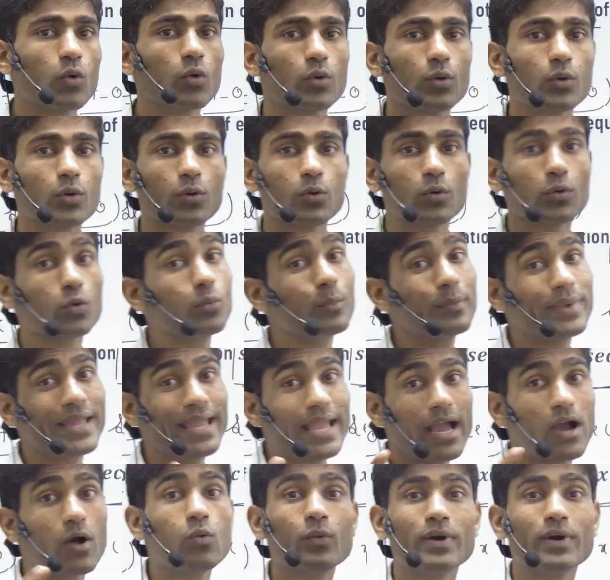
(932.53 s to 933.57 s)
you may
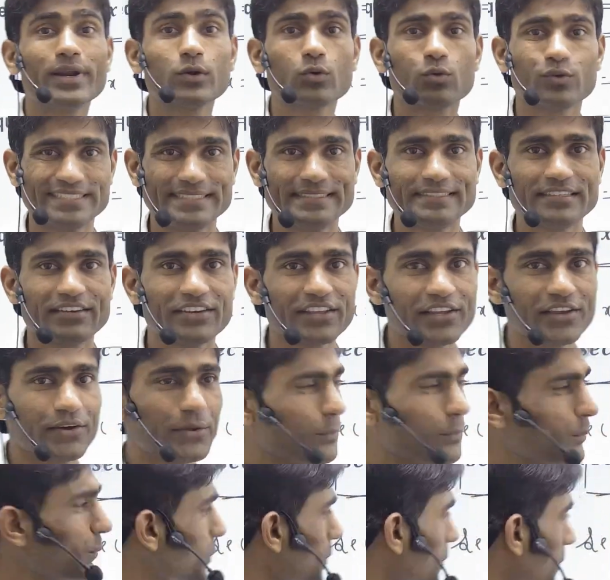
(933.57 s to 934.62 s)
have one question here,
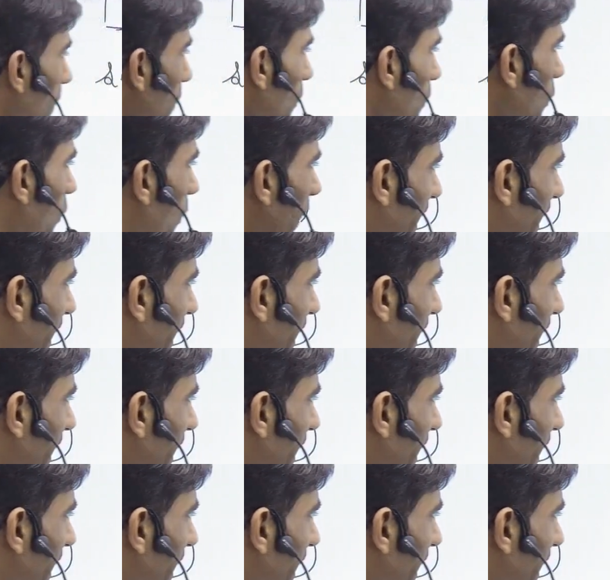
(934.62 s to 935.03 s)
why